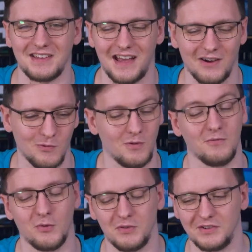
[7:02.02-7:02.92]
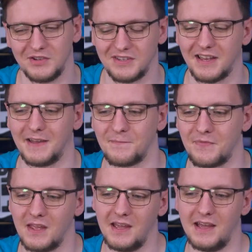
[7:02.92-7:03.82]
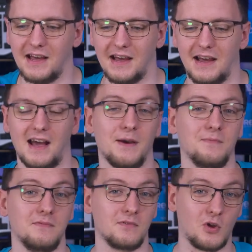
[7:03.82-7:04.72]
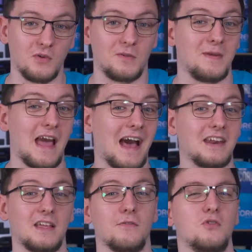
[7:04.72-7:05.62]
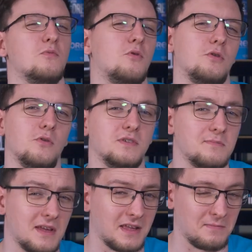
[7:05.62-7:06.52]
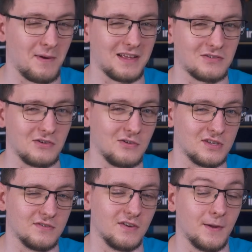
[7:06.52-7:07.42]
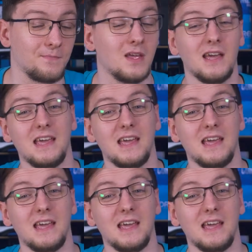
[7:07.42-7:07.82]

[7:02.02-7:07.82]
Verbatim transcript: is at or what voltage is at, uh, I'm going to be adding a few more loads and making better use of it.